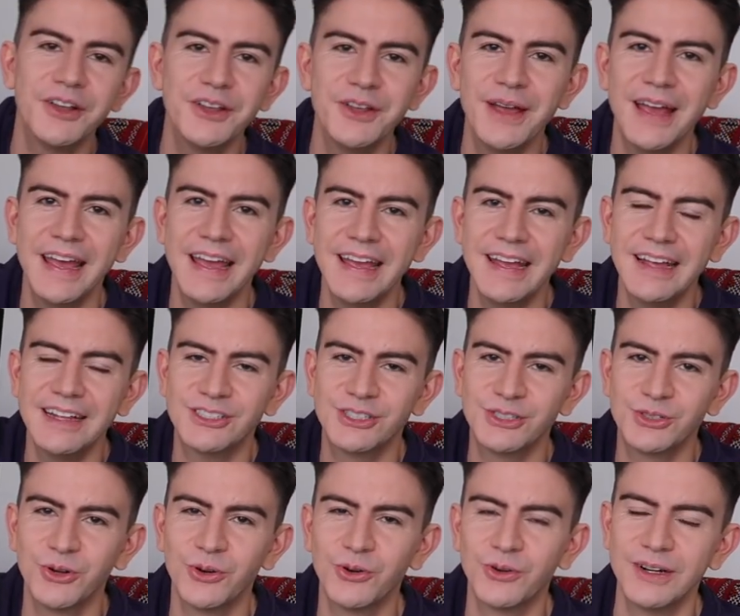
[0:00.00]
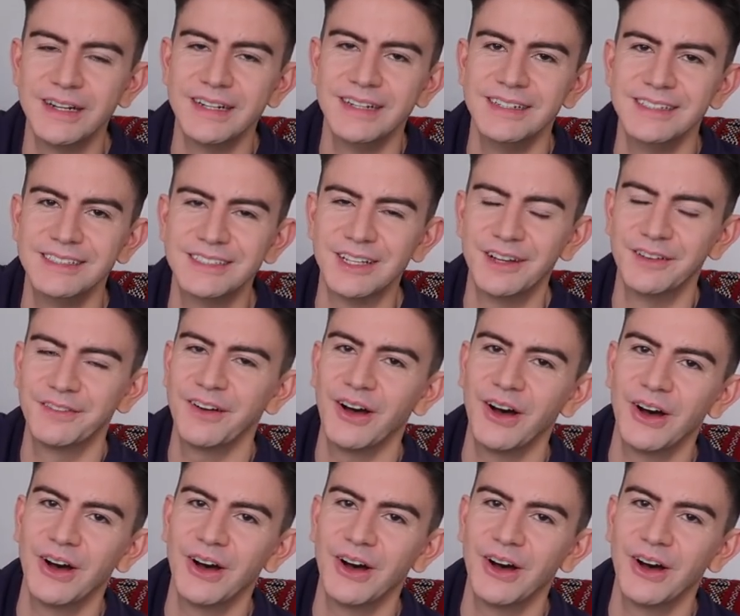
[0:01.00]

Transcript: you hear stories of